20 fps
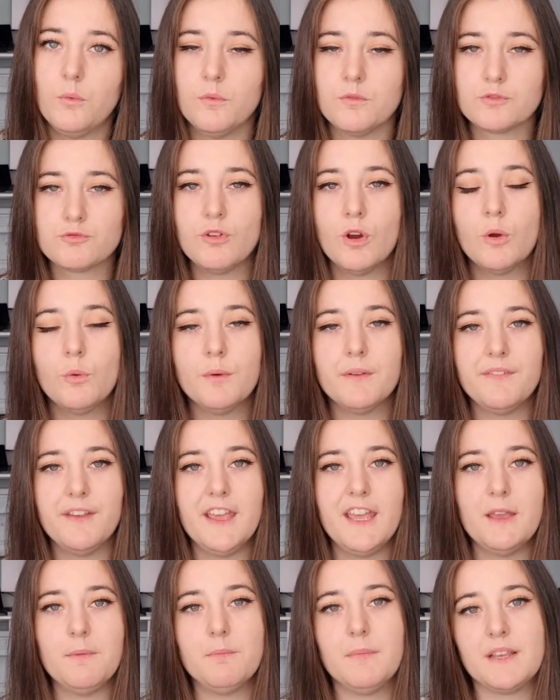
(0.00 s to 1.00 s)
was wrong with
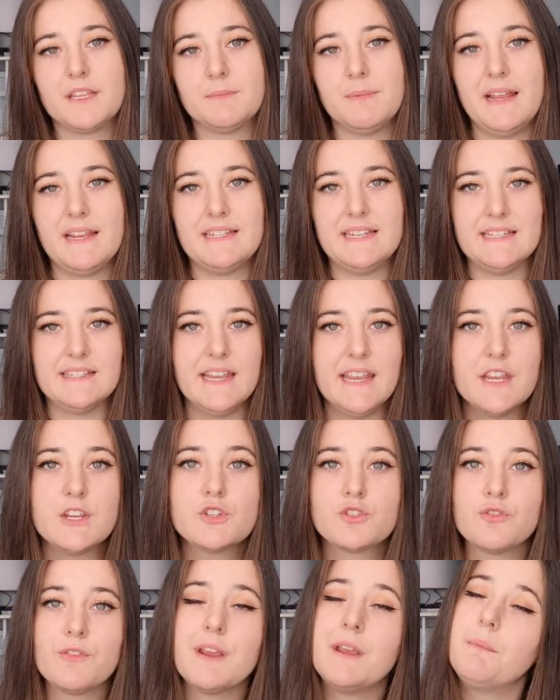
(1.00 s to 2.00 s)
him, explained his
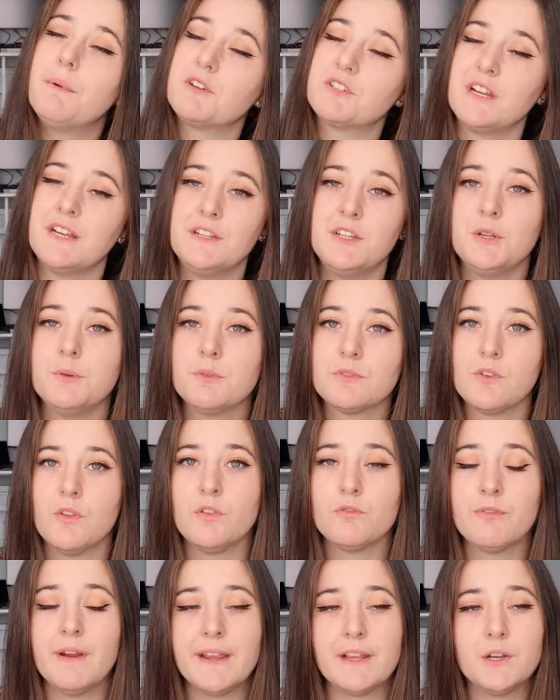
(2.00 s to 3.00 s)
history, which they knew was on
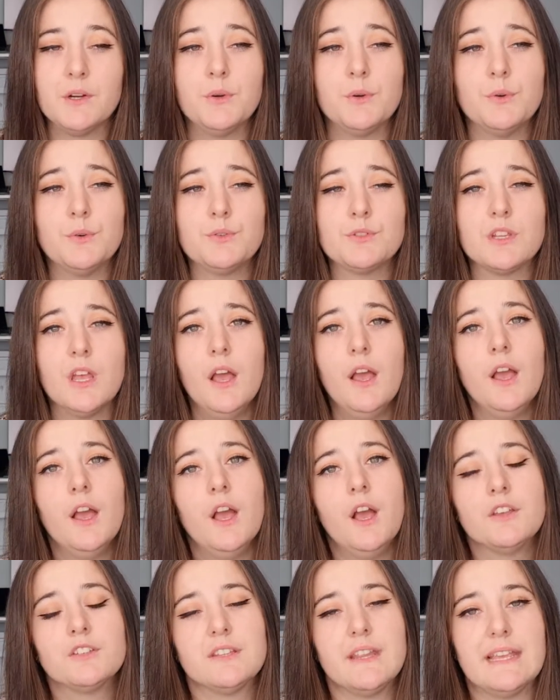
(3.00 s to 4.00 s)
the records.
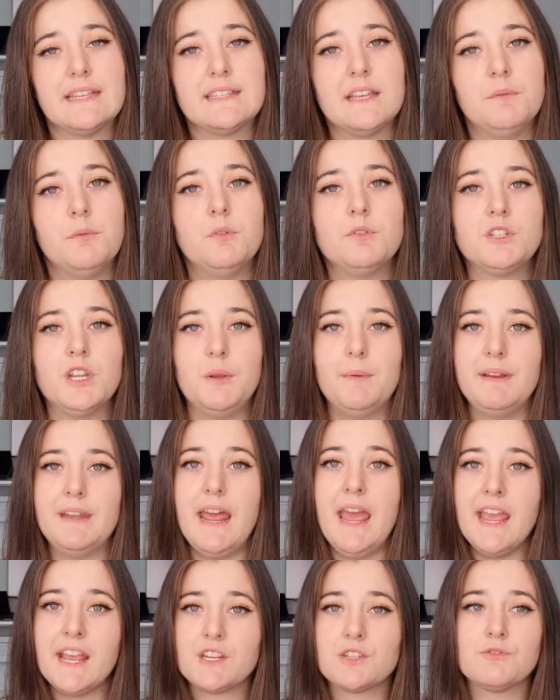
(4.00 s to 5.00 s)
So they said we'll do an
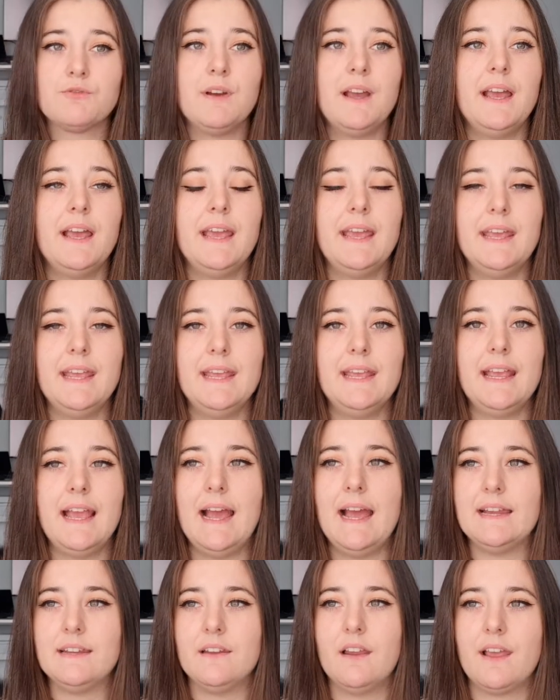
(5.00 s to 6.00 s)
x-ray
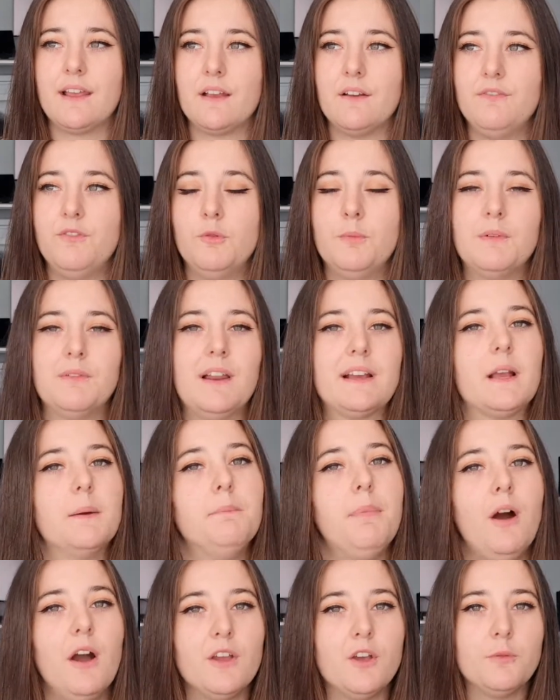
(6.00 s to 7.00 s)
and like a form of like a
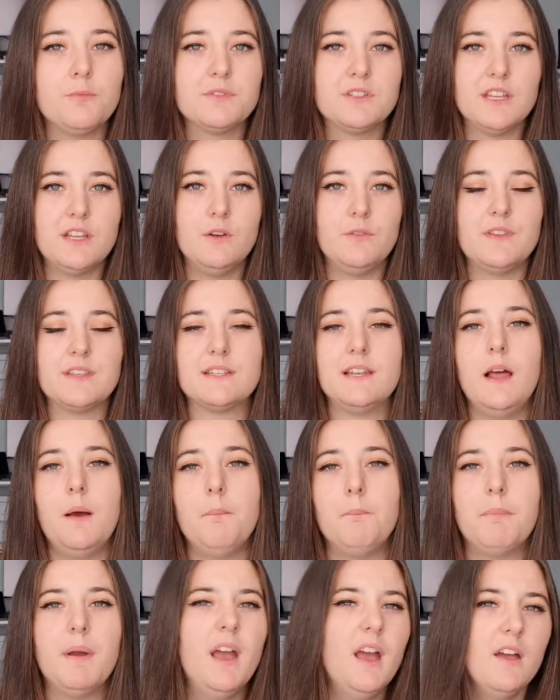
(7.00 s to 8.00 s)
biopsy on this
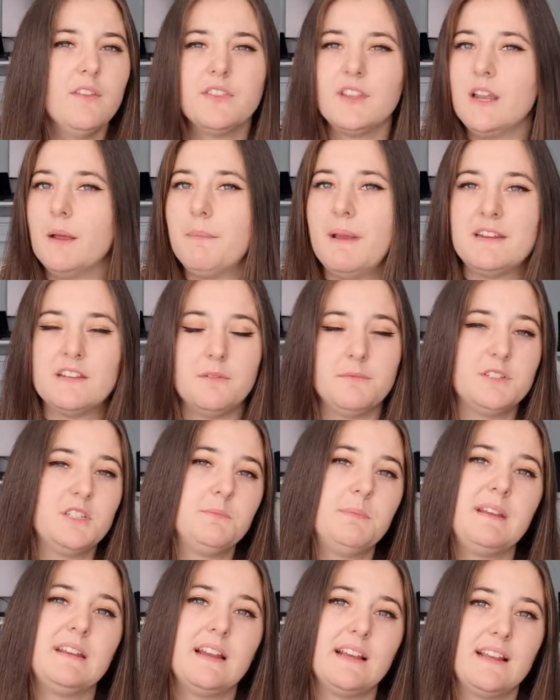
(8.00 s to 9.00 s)
lump. The lump ended up just
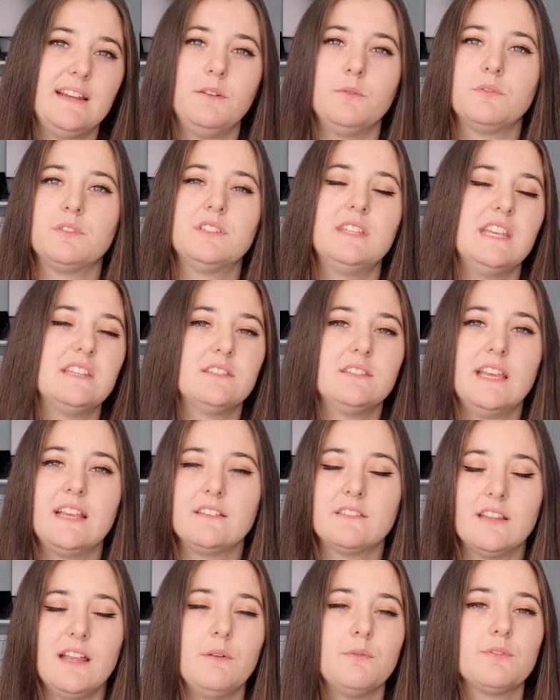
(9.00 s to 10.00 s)
being like a little cyst thing,
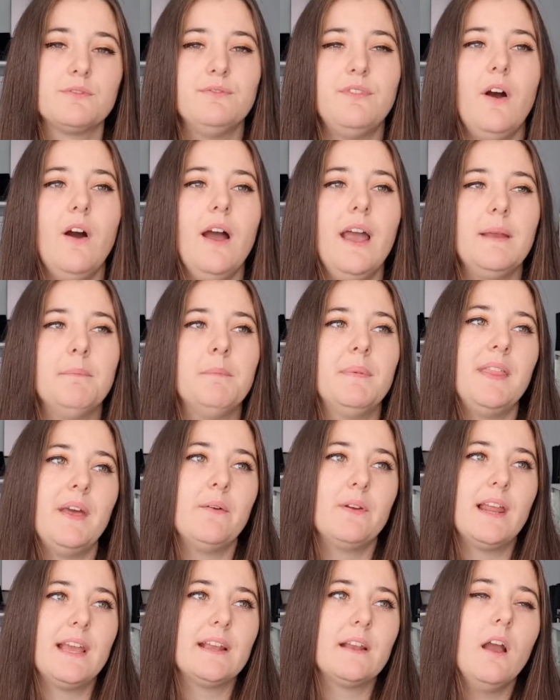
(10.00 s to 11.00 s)
so that was fine, but they
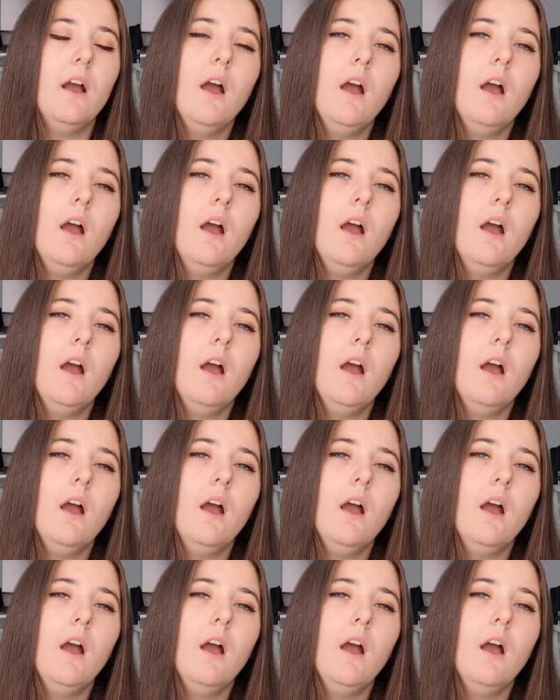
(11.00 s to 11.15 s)
were like,